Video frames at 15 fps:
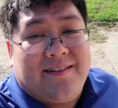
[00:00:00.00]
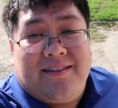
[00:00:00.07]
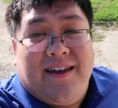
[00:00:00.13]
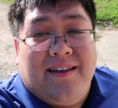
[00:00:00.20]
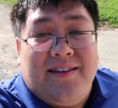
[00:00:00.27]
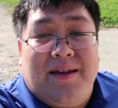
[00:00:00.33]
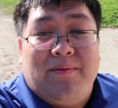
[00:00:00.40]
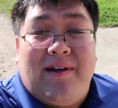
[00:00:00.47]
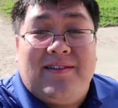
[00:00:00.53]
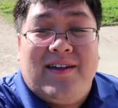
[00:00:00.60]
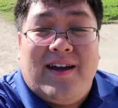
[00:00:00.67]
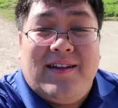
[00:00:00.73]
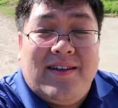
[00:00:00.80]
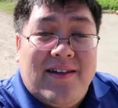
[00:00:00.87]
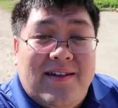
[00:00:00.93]
Sadly, in my
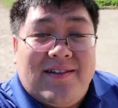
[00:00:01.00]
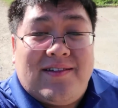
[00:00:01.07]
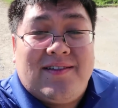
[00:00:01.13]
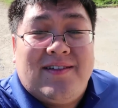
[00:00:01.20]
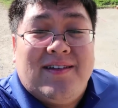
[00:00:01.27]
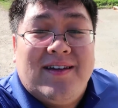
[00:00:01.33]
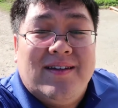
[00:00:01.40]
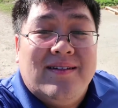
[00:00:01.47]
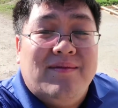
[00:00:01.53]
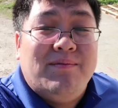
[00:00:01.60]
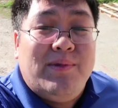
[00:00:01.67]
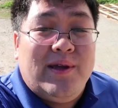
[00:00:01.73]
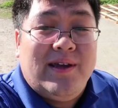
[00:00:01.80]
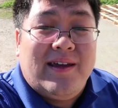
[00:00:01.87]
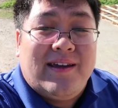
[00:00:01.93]
ten years
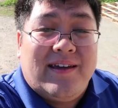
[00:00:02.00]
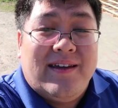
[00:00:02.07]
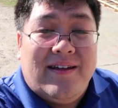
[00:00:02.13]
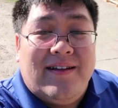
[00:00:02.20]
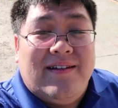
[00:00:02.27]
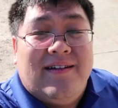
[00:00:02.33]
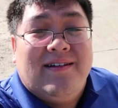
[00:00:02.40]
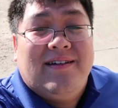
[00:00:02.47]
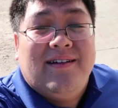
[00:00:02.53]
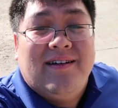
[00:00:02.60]
being in